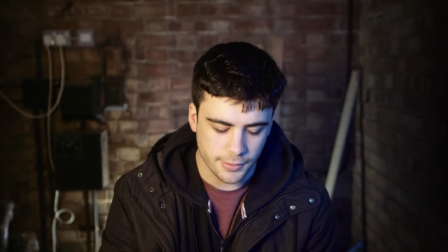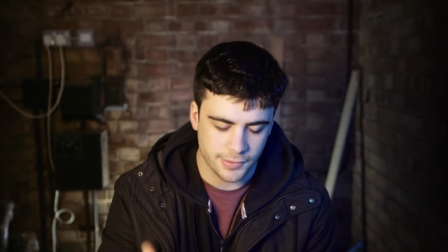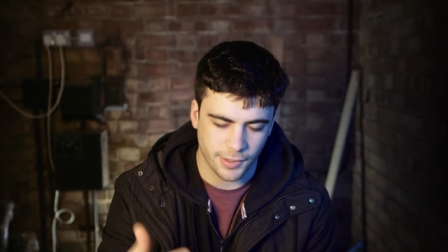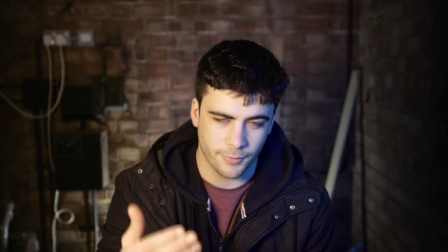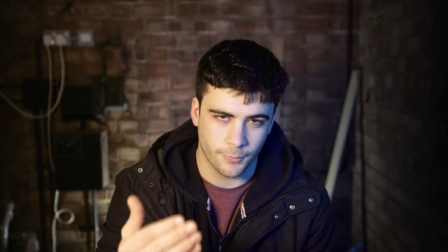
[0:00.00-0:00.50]

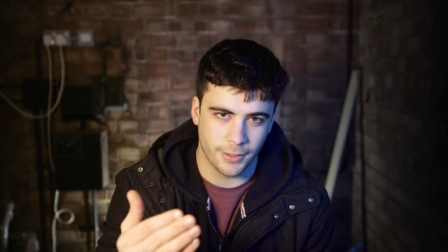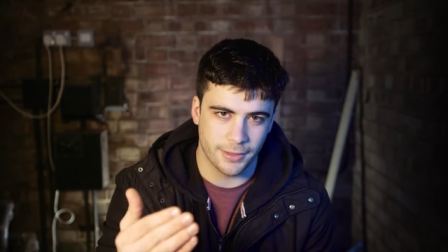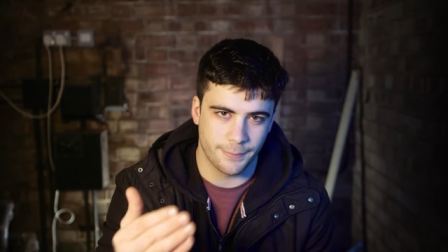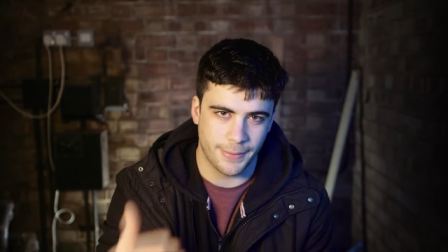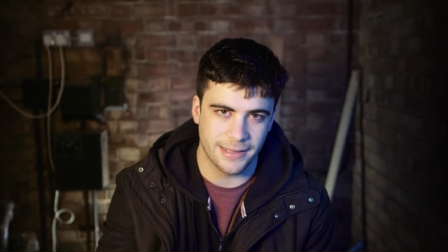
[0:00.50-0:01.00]
So one
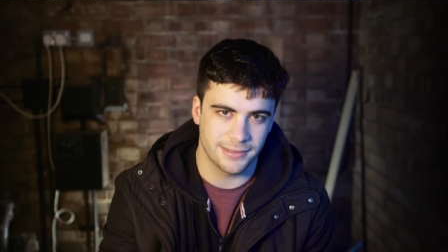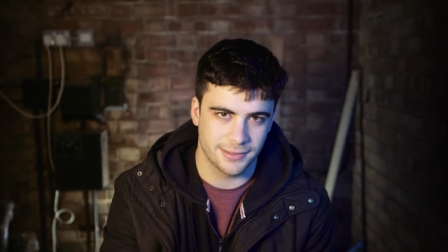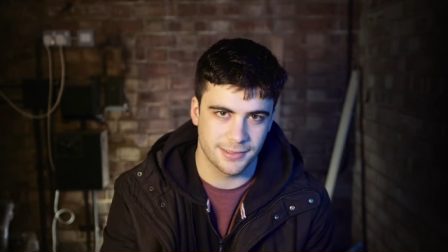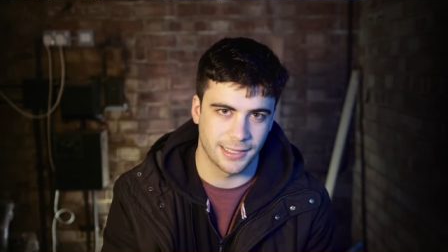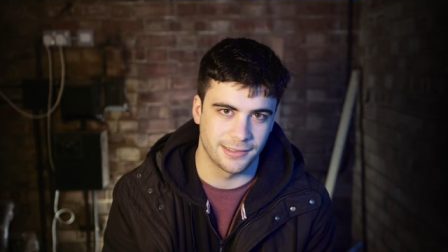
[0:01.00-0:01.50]
of the
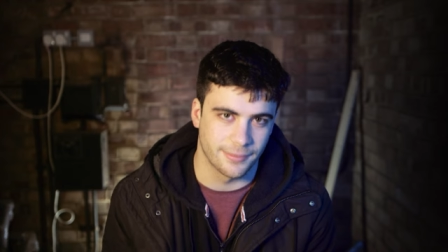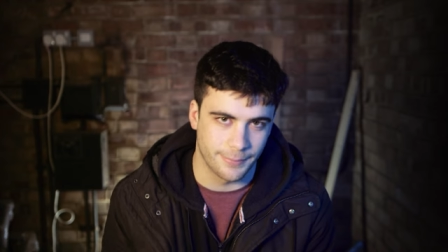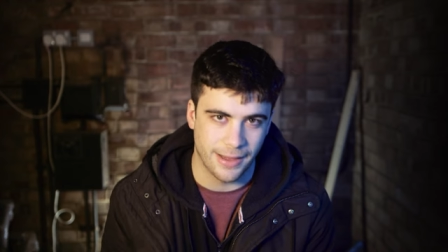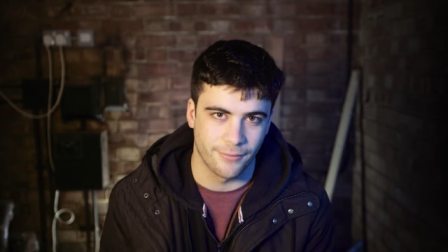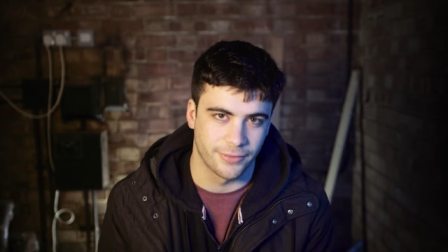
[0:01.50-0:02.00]
best things
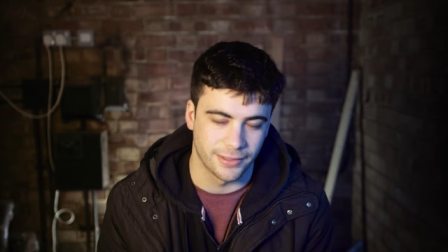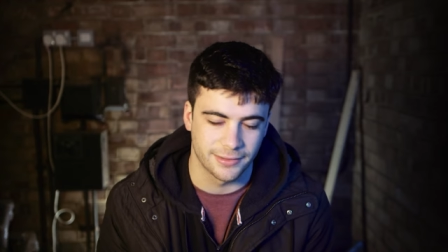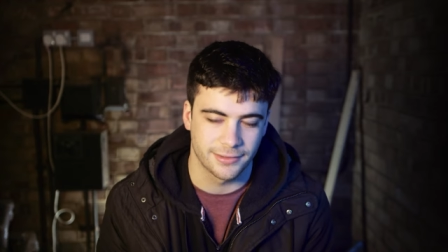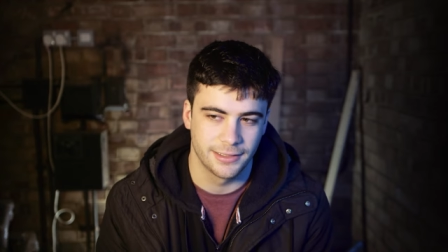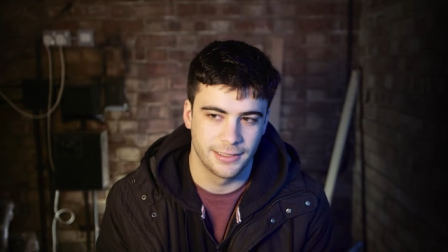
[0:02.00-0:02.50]
about
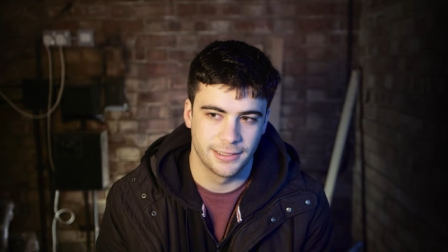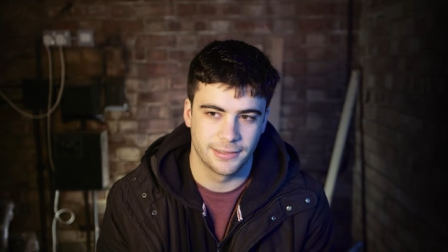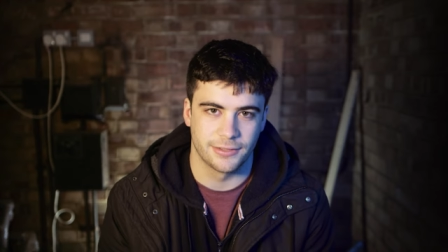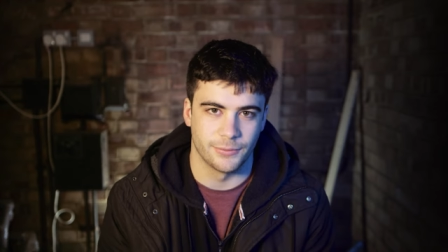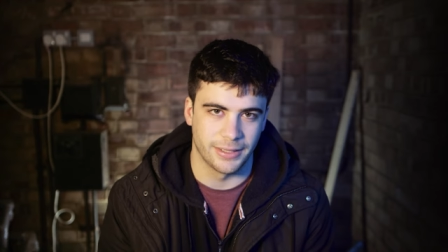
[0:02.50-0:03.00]
this
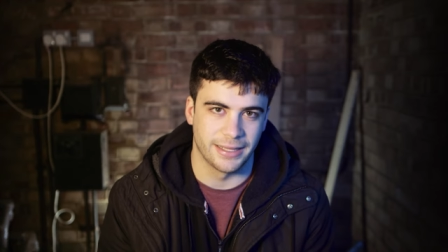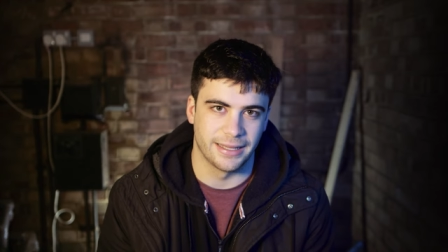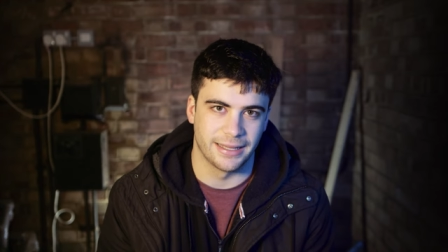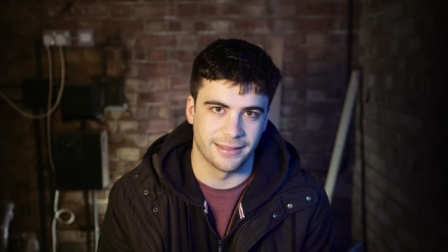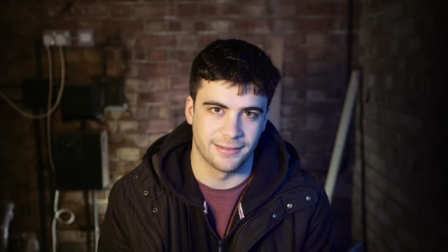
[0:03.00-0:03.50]
to me
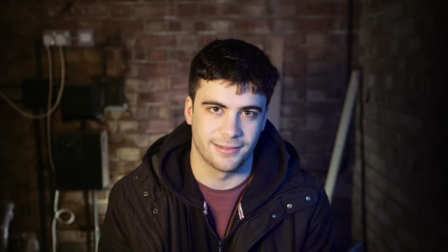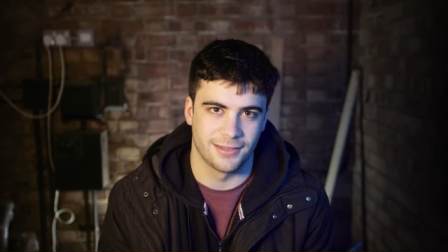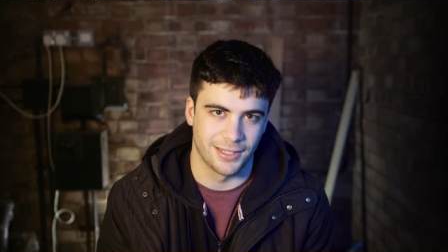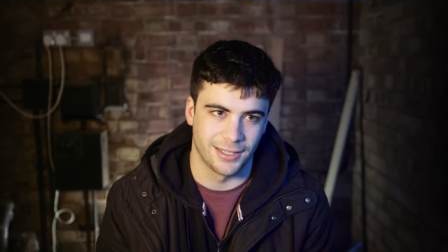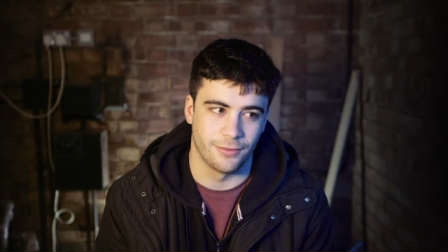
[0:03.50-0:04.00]
is
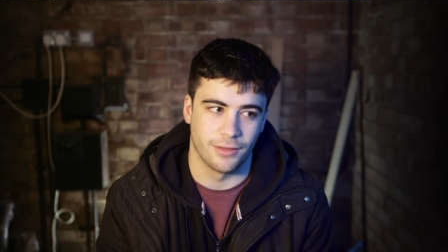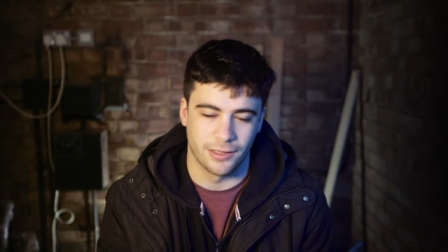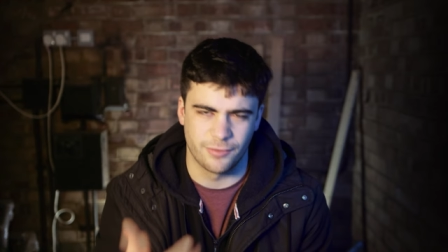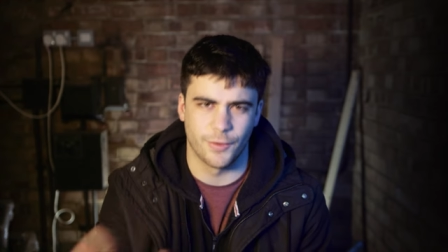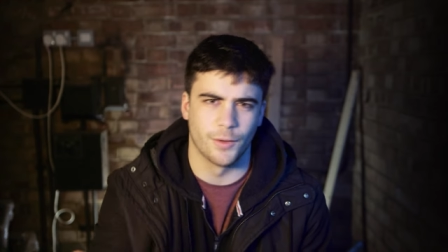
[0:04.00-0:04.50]
the
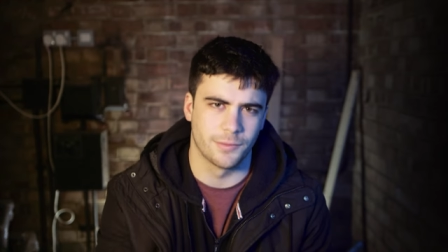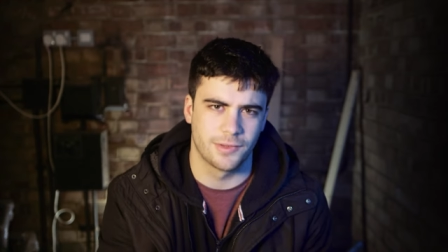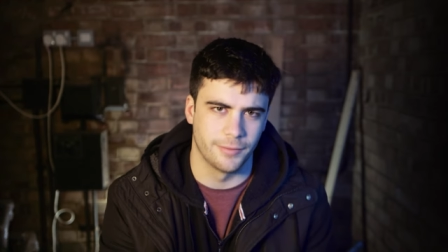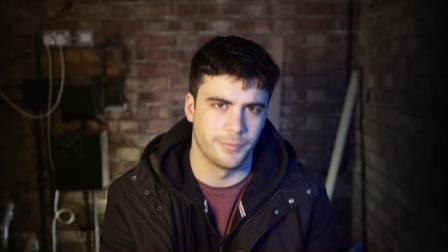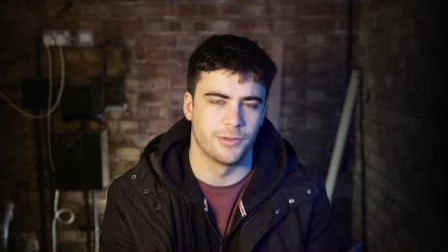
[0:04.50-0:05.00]
it's
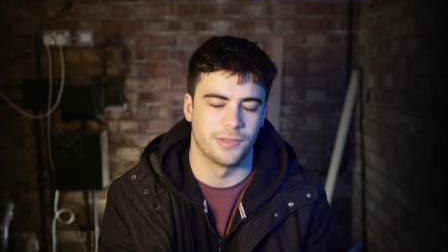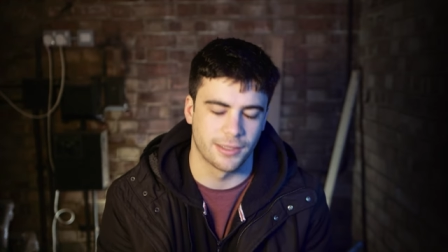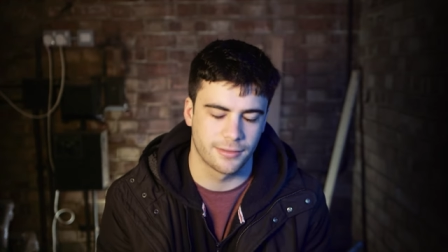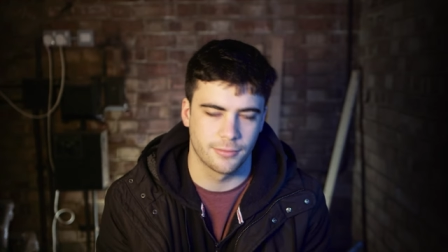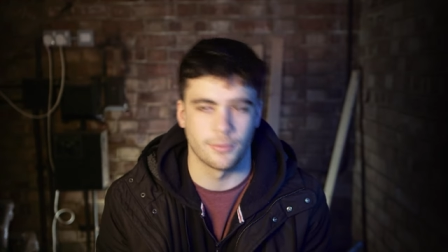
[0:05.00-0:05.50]
films and
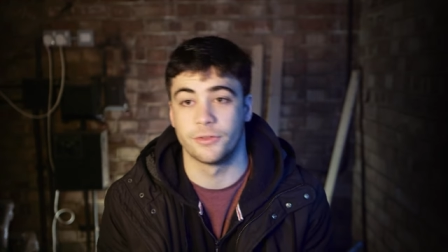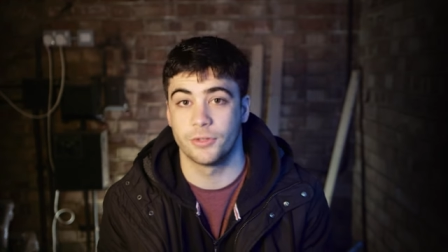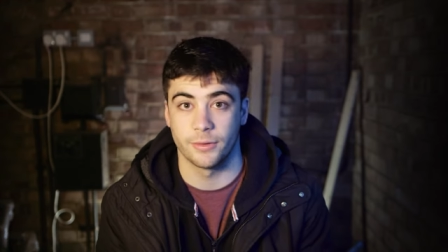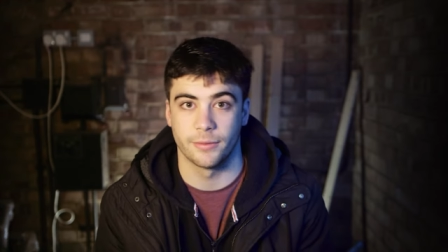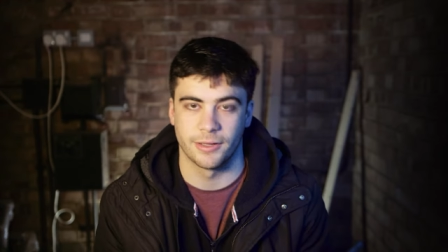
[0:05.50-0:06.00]
music. Well,
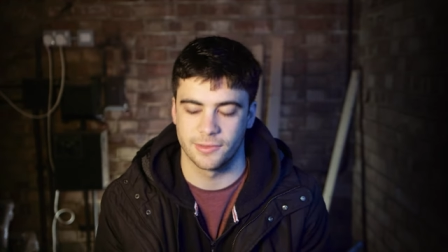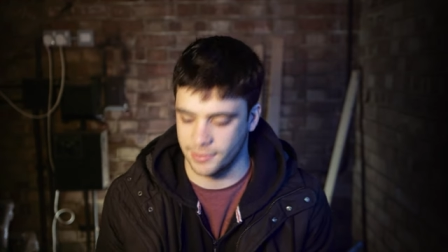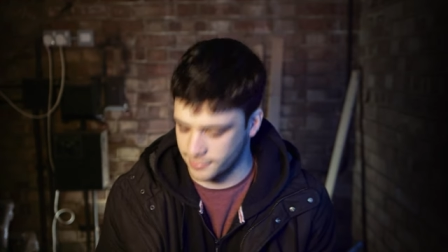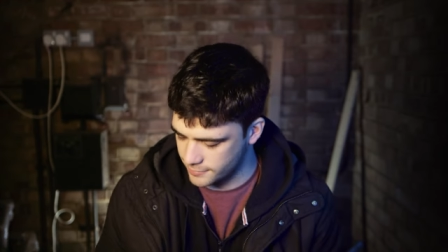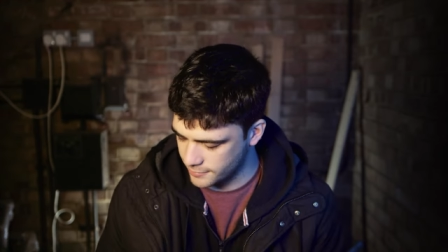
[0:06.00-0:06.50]
two of the best
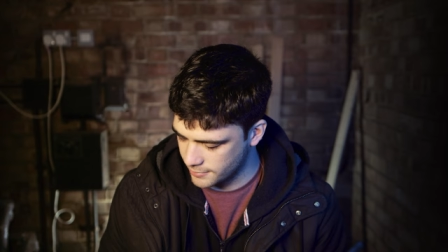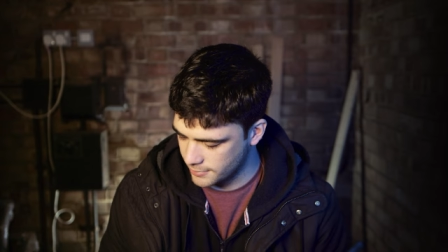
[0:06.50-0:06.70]
things.